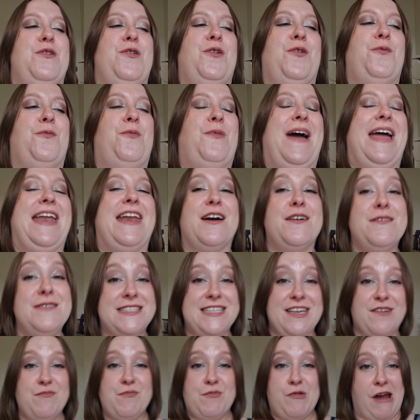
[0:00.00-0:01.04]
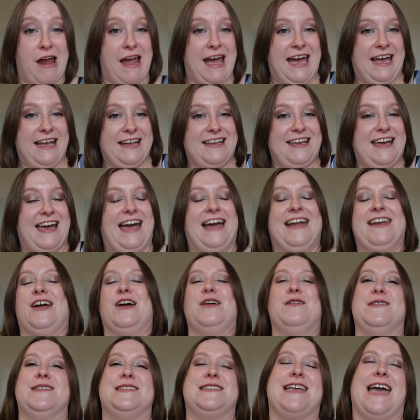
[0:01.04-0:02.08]
when I was in Prague and I
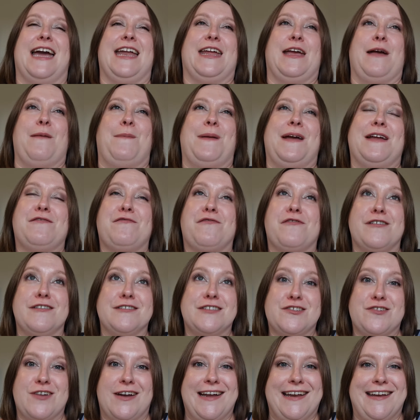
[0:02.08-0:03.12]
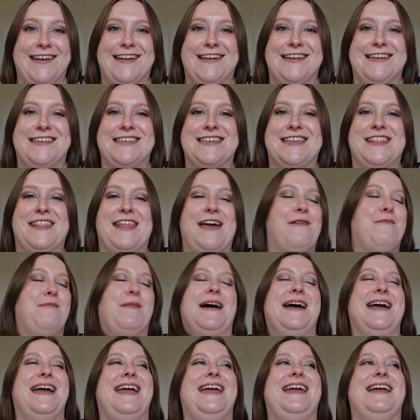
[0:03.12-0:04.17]
was getting a bit frustrated that
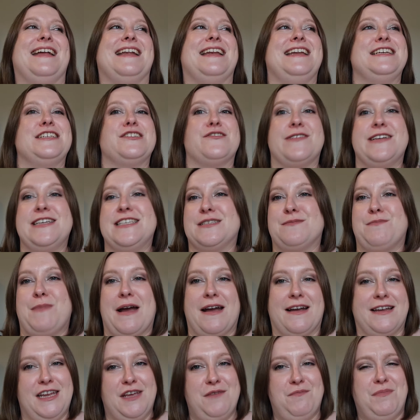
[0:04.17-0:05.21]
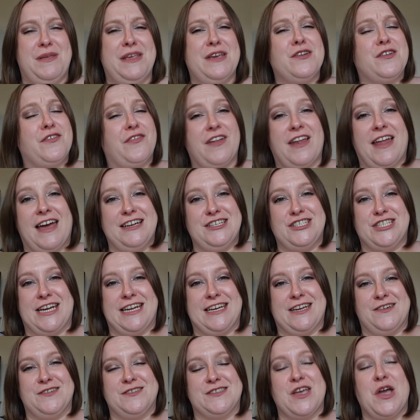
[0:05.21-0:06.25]
my glittery, sparkly, beautiful
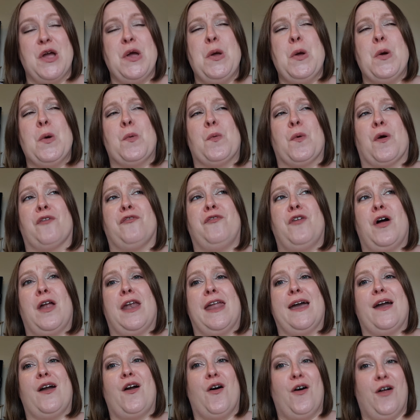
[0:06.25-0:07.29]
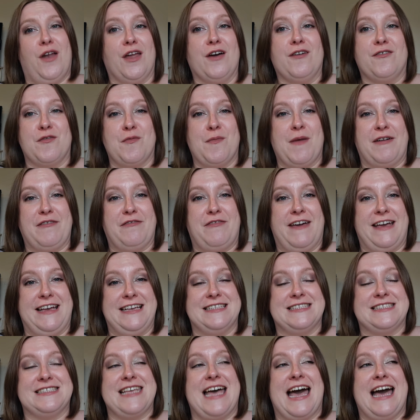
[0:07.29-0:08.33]
eyeshadows were falling all over my
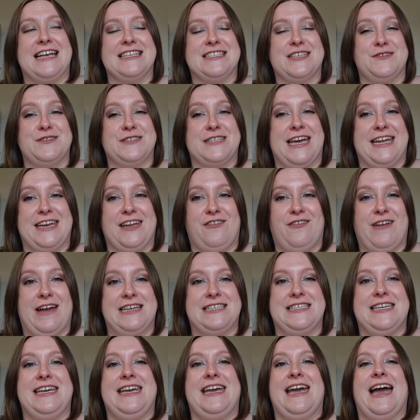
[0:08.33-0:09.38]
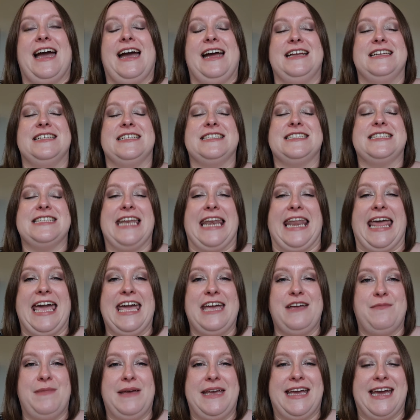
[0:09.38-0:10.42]
face as I was getting ready and
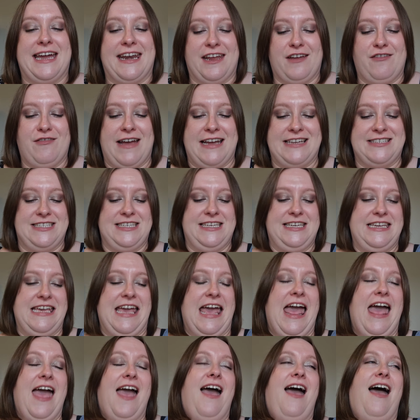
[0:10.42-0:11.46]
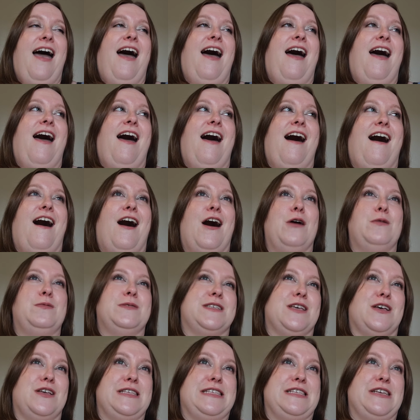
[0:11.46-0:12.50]
delaying me getting ready, I was
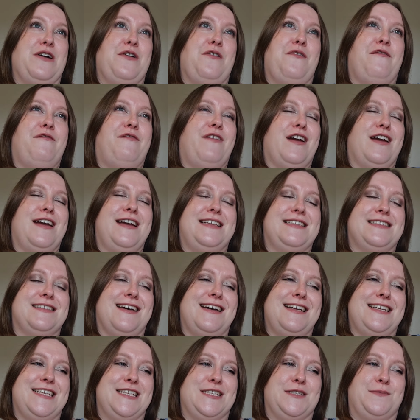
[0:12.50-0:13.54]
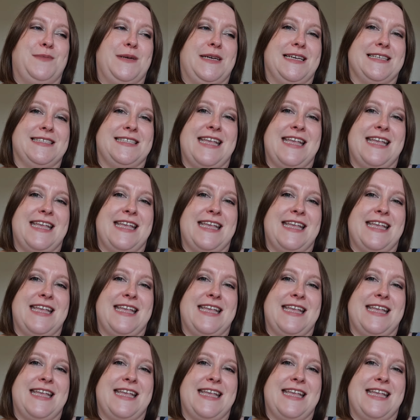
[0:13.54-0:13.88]
also very excited because